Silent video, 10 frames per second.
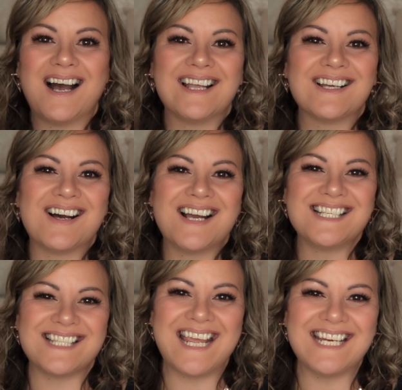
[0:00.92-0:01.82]
Hi
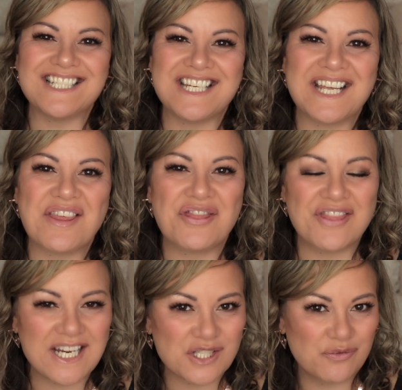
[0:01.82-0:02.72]
guys, Ange here.
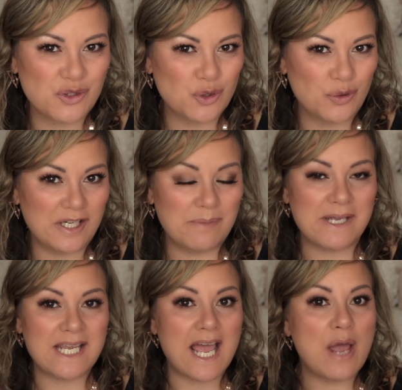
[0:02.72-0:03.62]
Thanks for joining
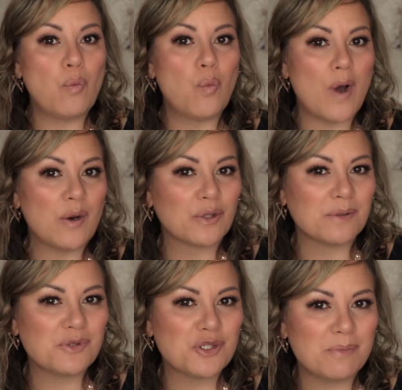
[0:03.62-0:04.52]
me and
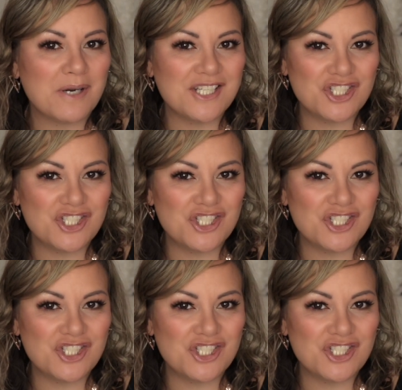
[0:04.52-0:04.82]
welcome to my